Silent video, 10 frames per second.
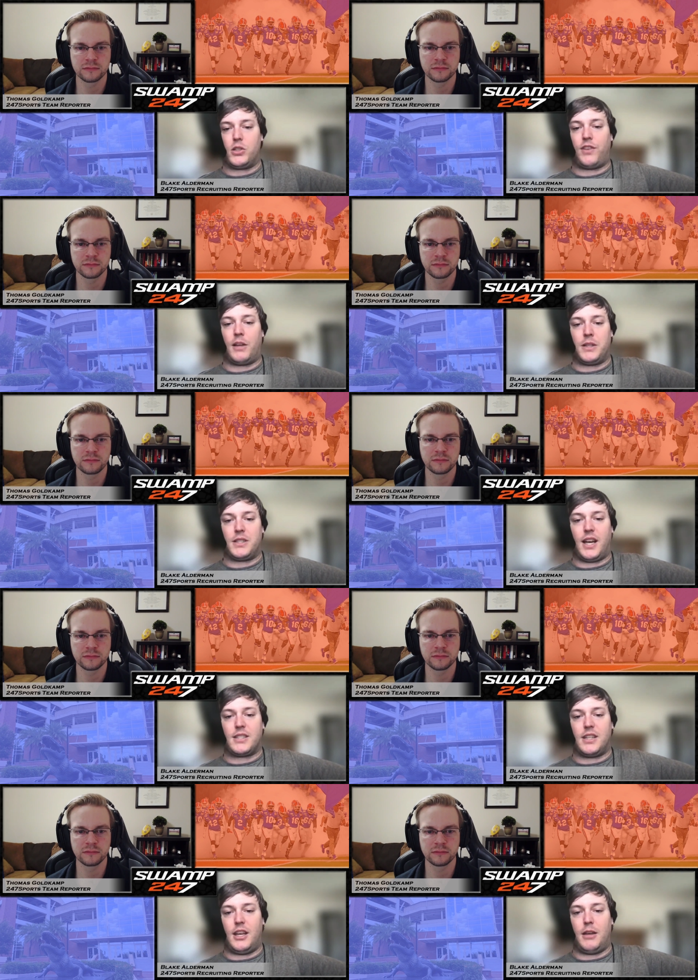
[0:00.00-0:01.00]
Speaker 1: family ties
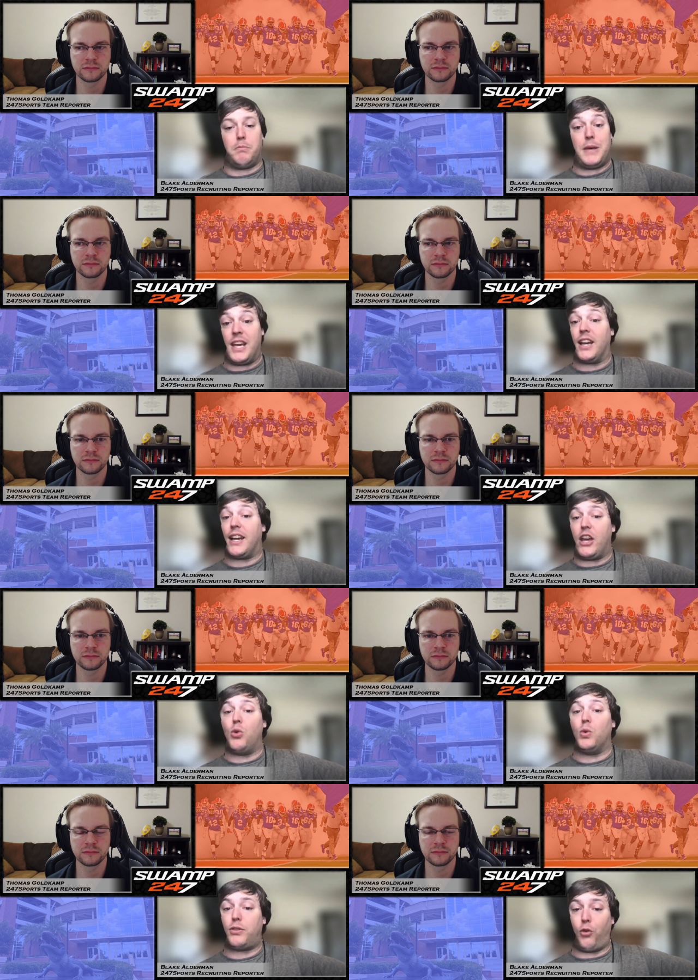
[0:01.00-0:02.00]
to him, being a guy who
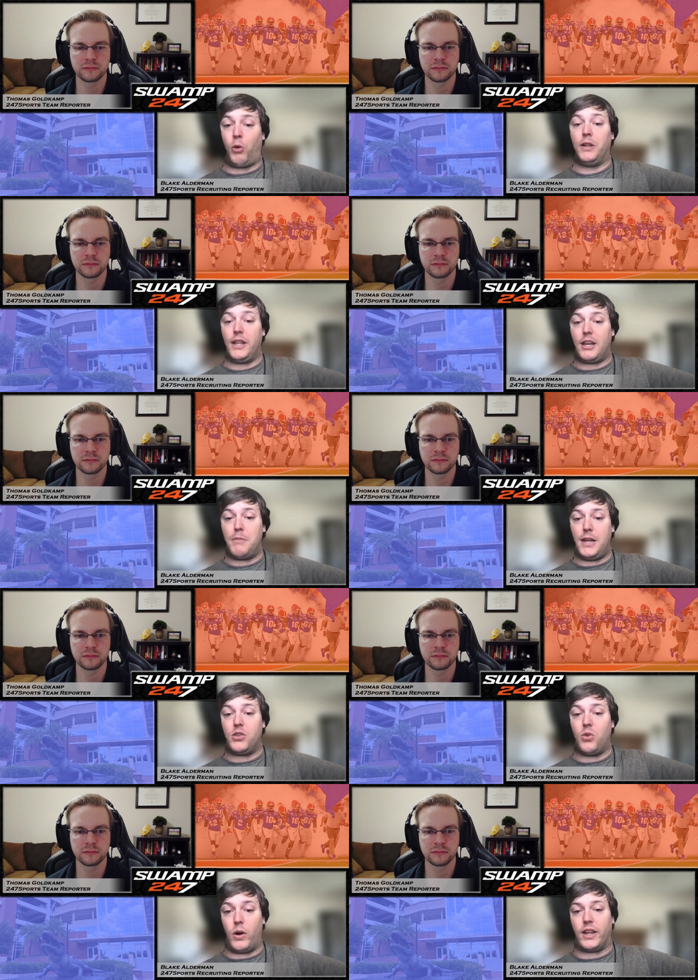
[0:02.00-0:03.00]
was formerly committed to
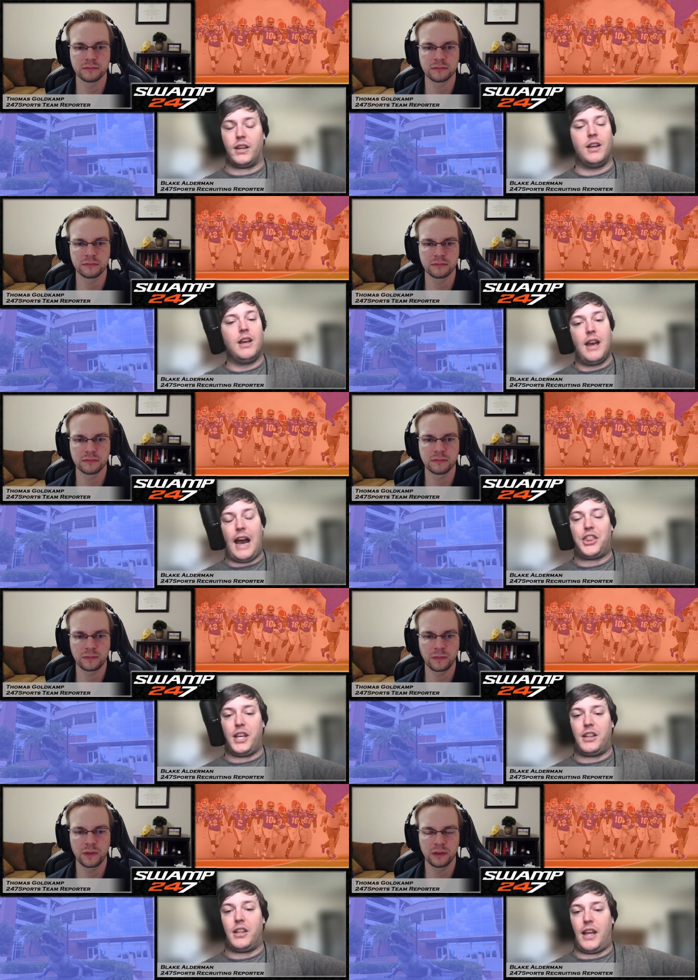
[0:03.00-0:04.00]
Oregon. I
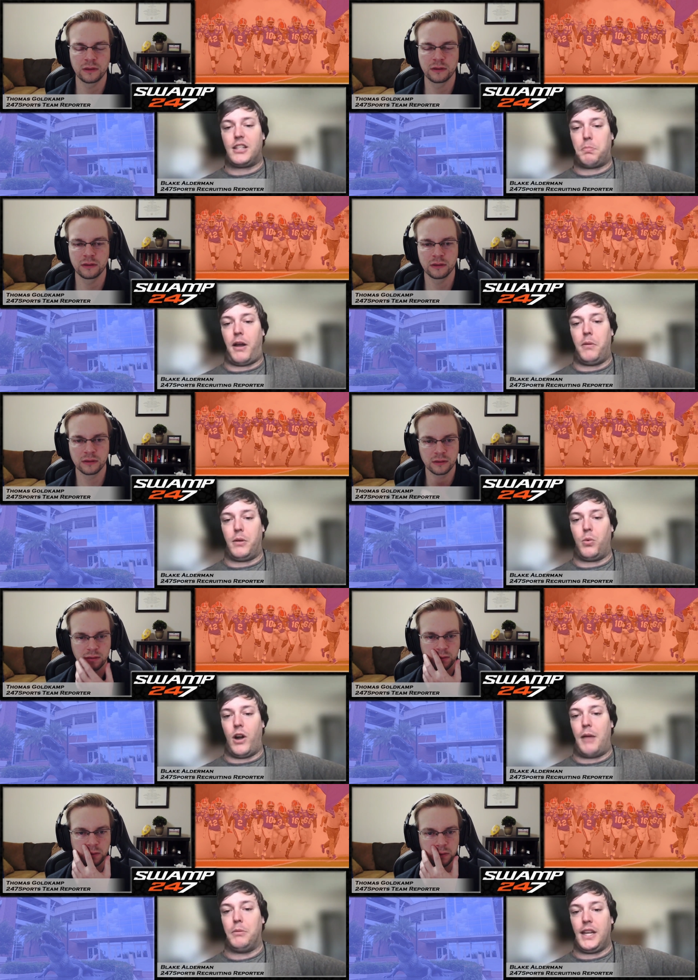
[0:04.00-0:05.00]
think that's probably where
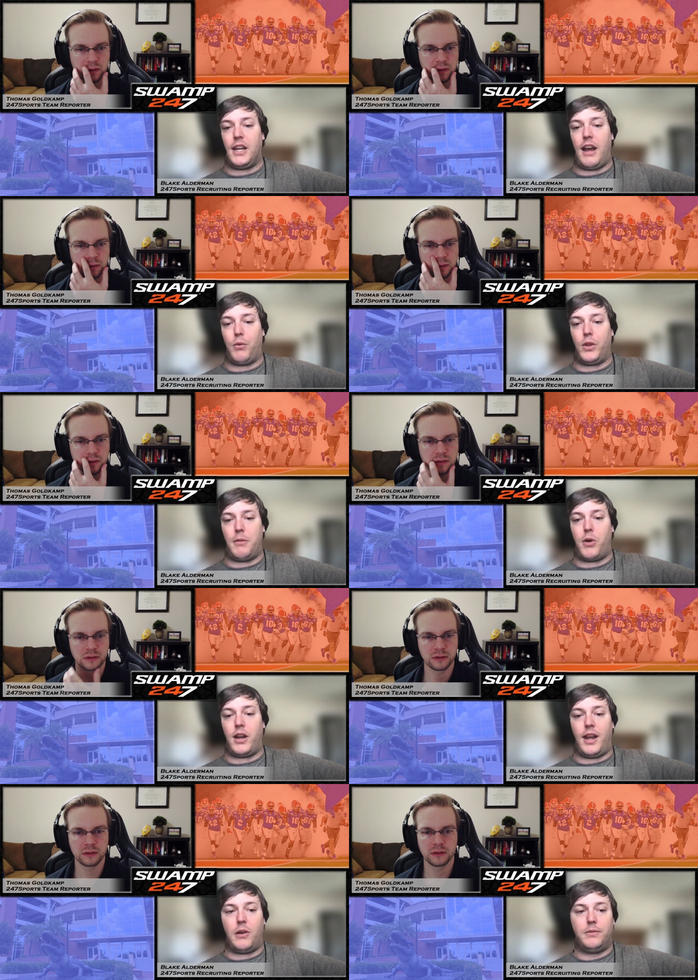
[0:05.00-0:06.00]
I'm leaning at with him right
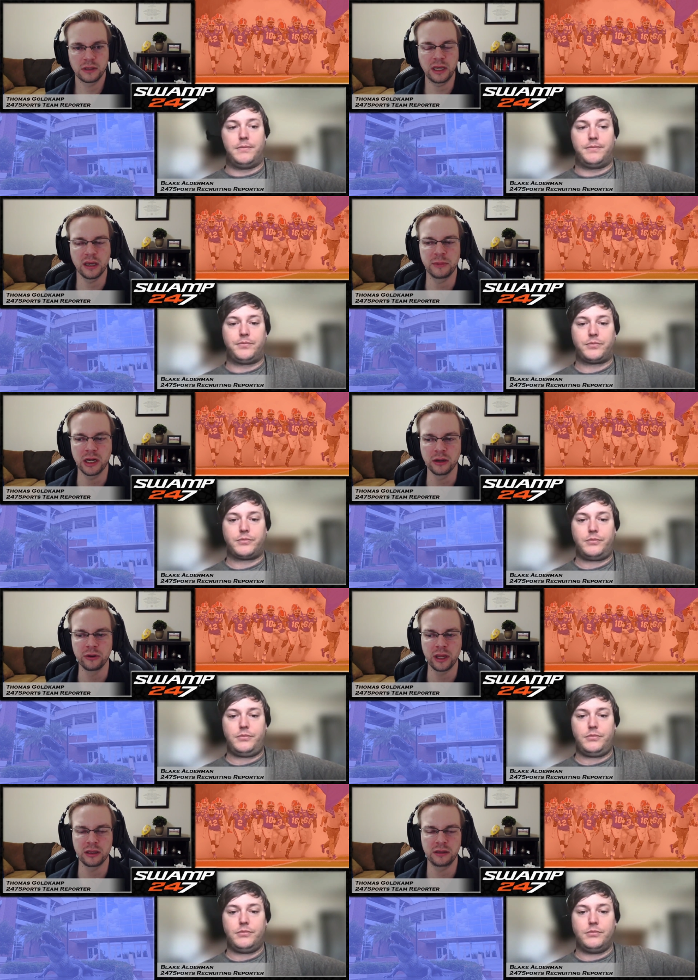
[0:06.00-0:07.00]
now.
Speaker 2: Yeah, I know
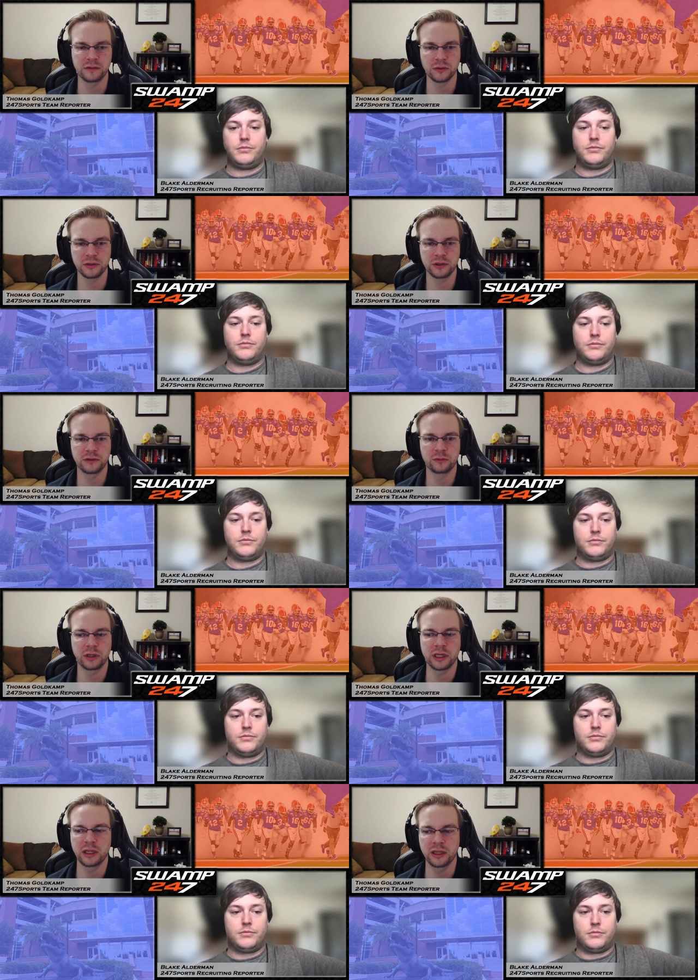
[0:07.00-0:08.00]
that he told you this
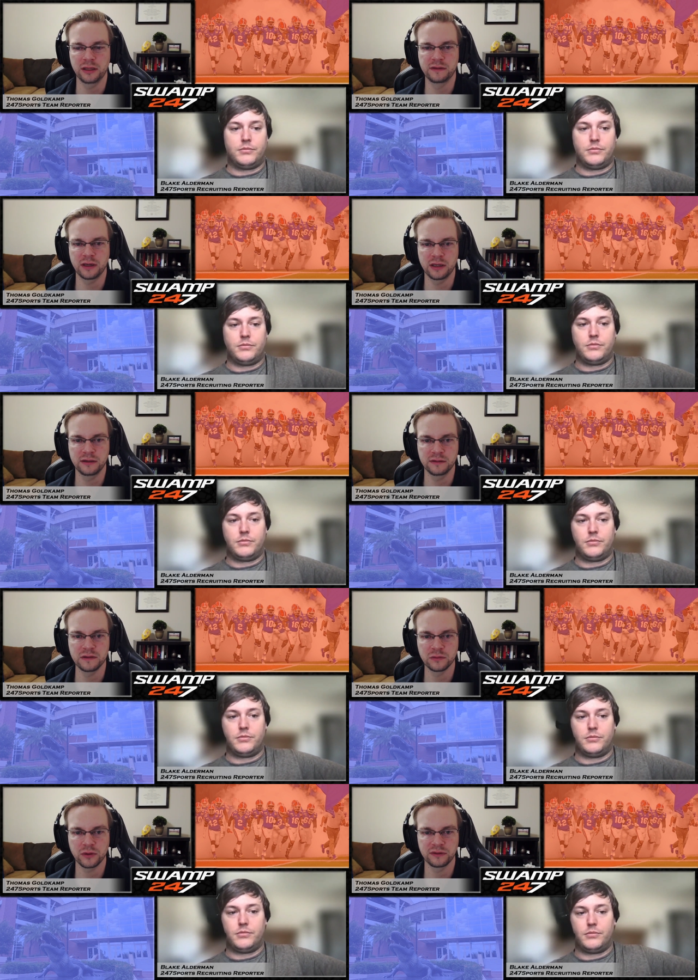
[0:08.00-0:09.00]
weekend that
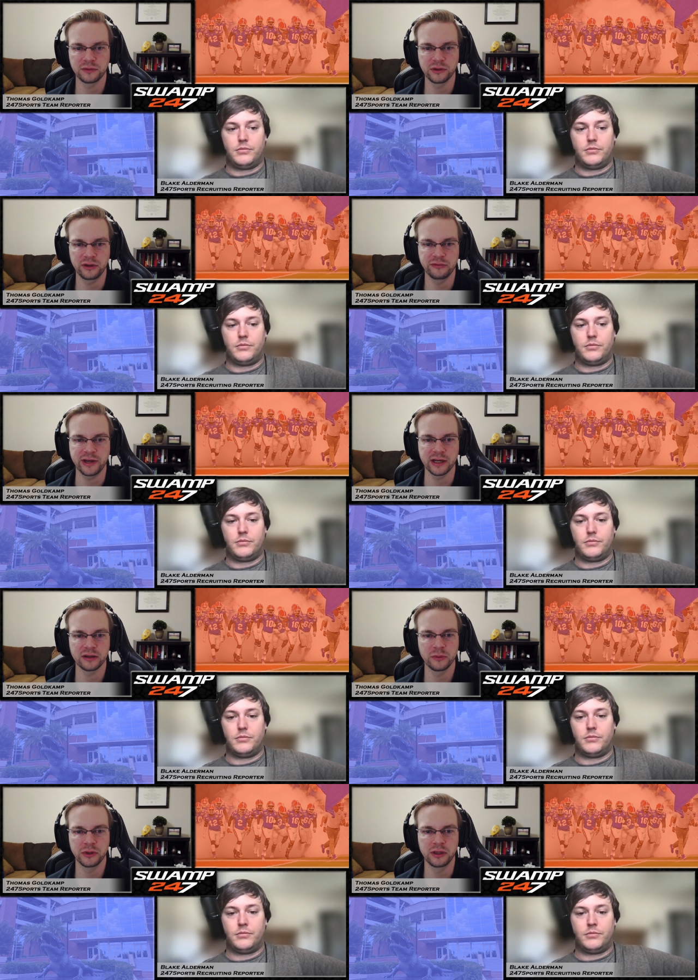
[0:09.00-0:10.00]
distance wasn't really a
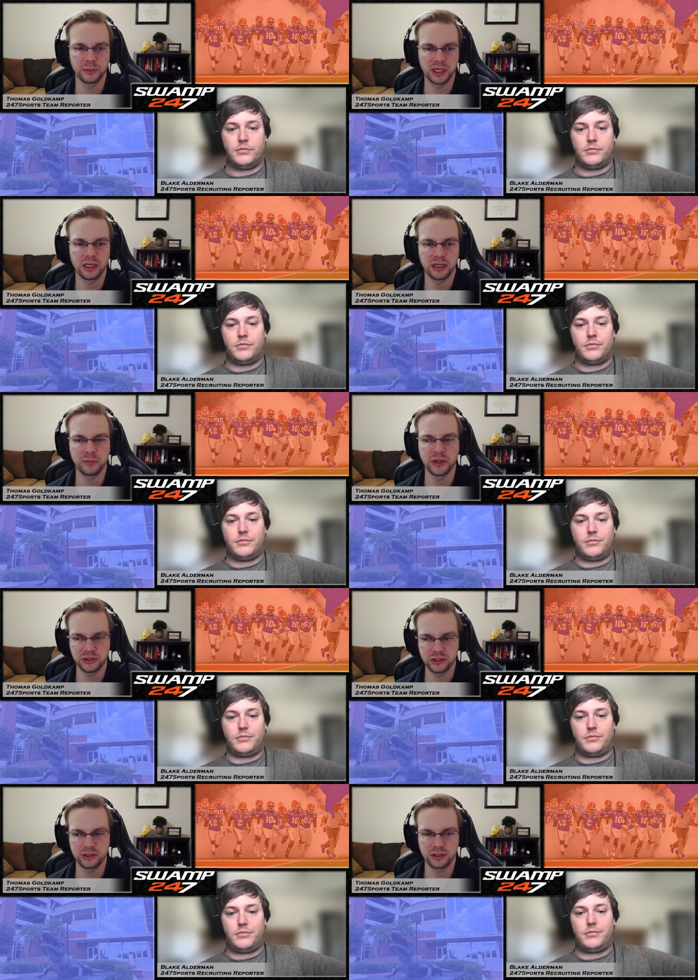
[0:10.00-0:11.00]
factor, but he did
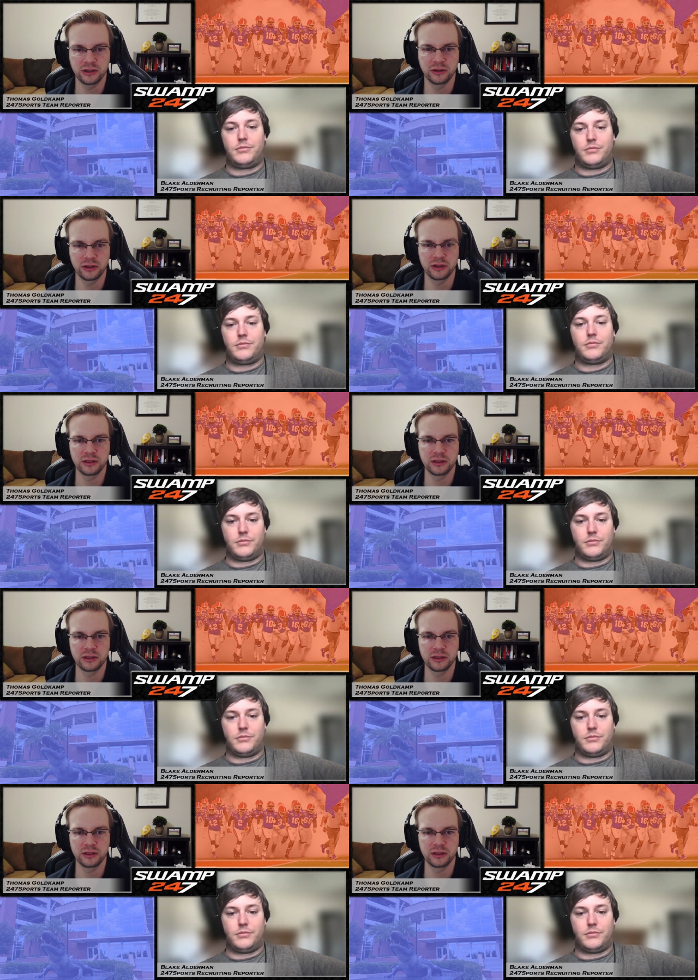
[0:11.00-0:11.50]
mention, that